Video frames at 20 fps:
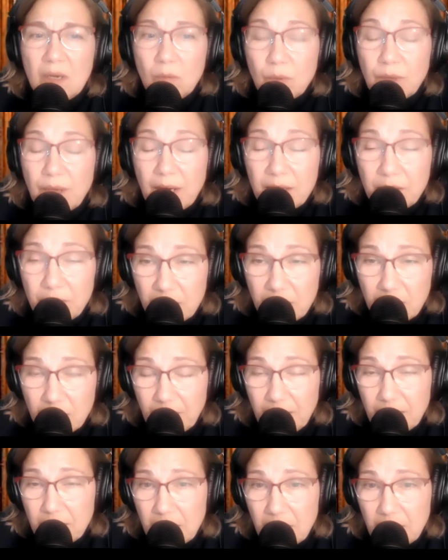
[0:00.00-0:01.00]
When I think
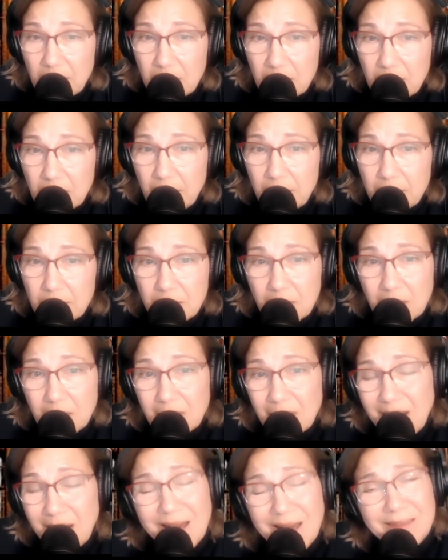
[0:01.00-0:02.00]
about naked
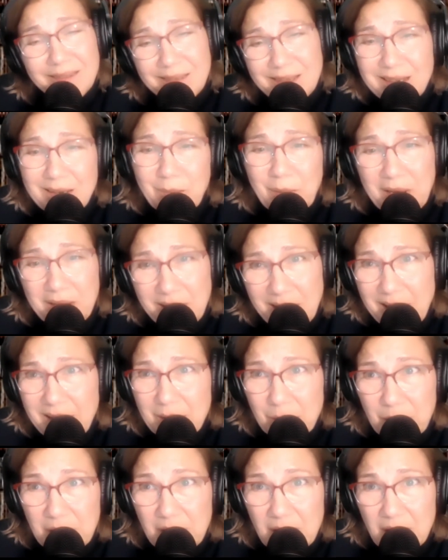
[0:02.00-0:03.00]
gardening, I think about
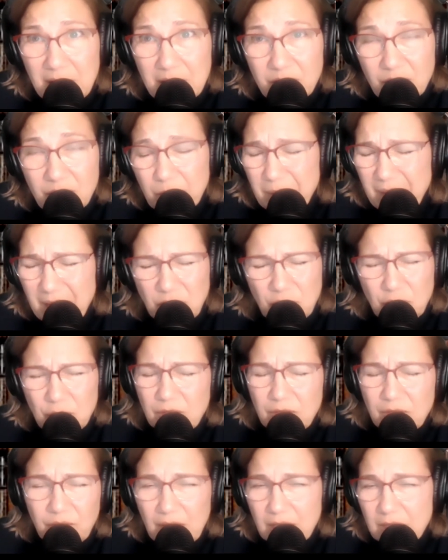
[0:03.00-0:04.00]
Adam and Eve. I'm not
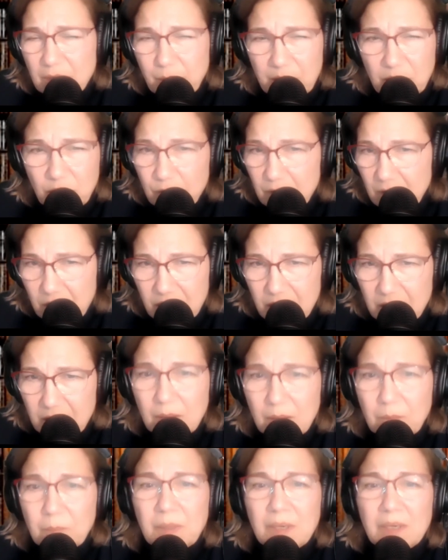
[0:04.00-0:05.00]
sure if that's my
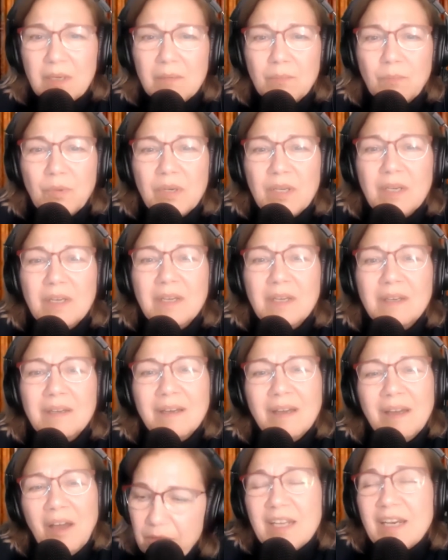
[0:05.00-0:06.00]
Christian upbringing.